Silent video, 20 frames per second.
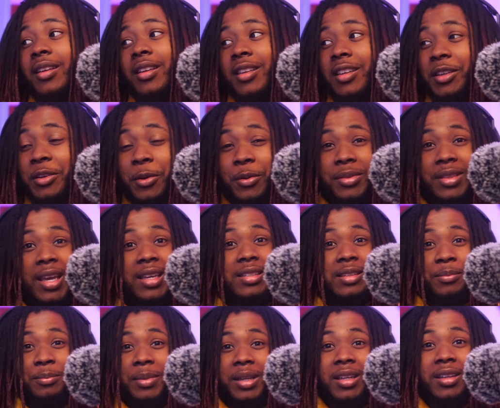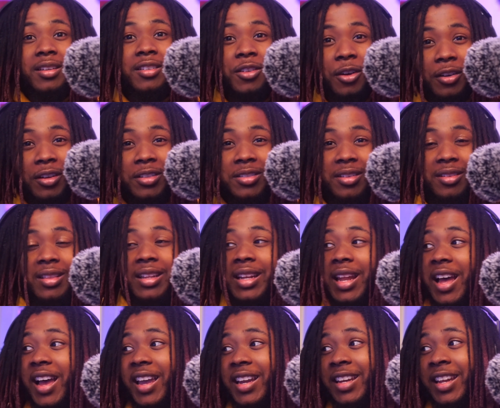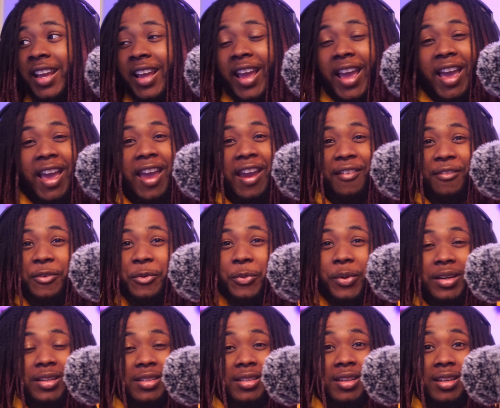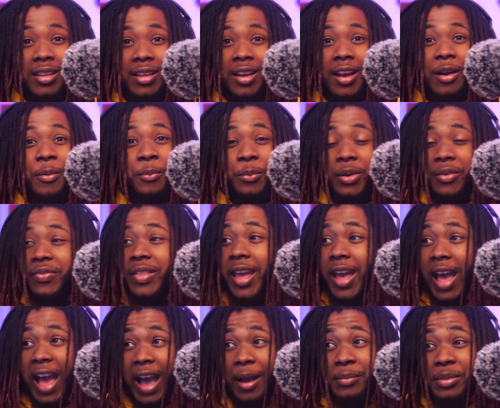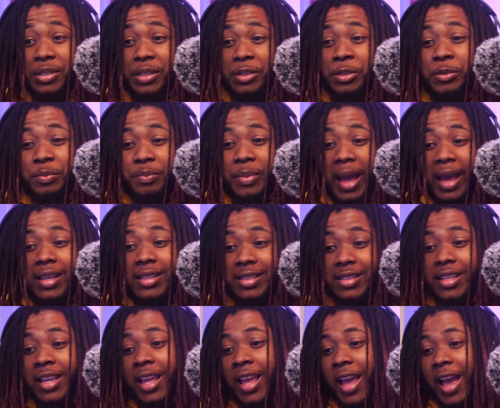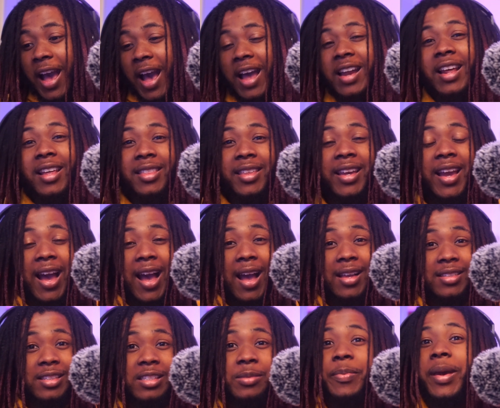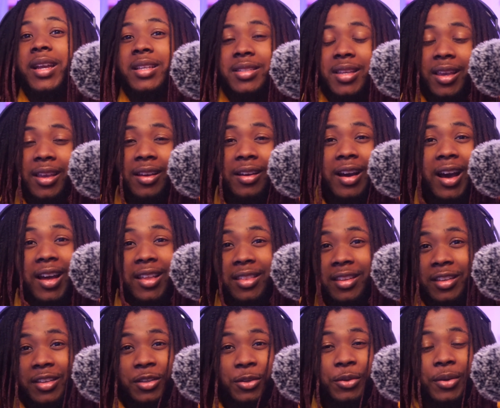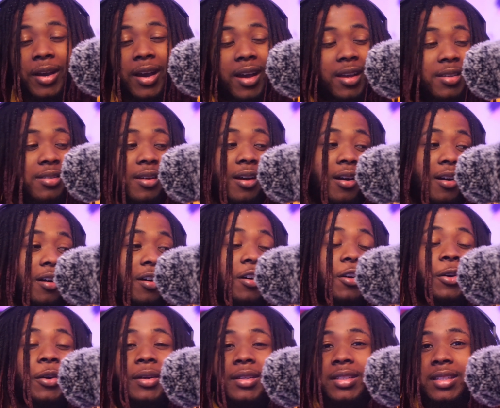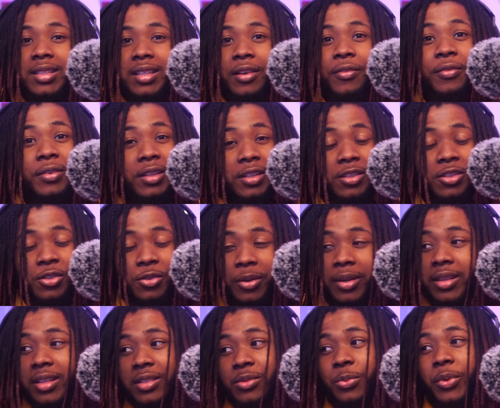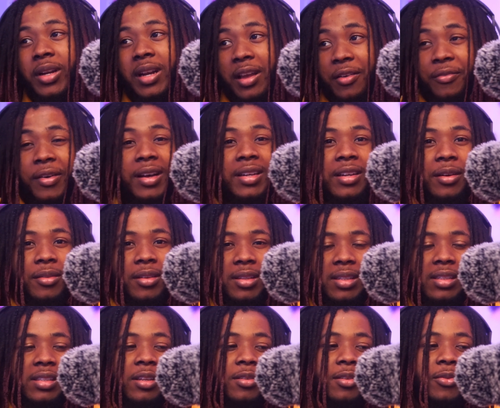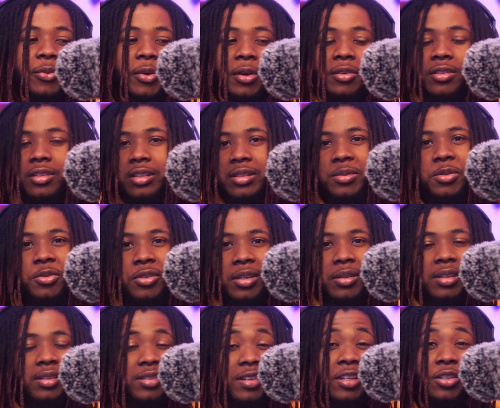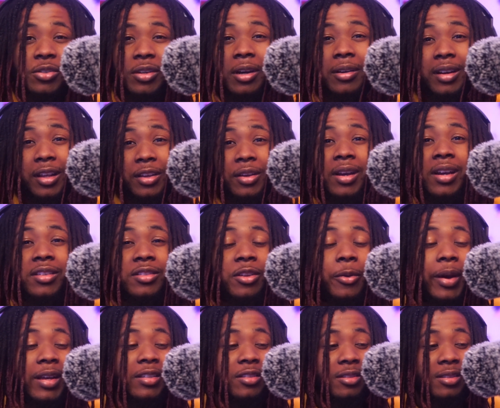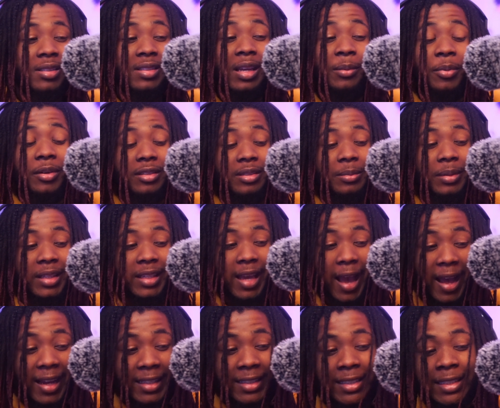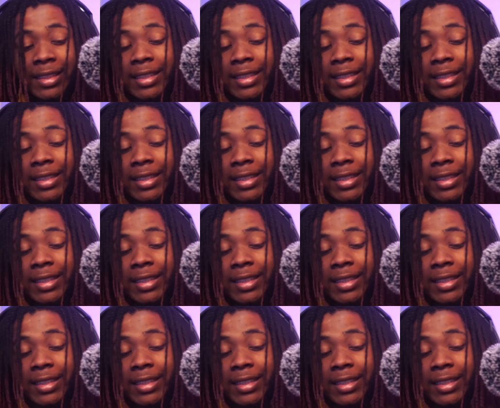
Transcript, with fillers: You know, there's a million dollars on the line. Everyone is going to come with their absolute best. And I think as a spectator, I think you guys are going to definitely enjoy this. When I find out the details of where it's streamed, etc., I'll let you guys know as soon as I possibly can.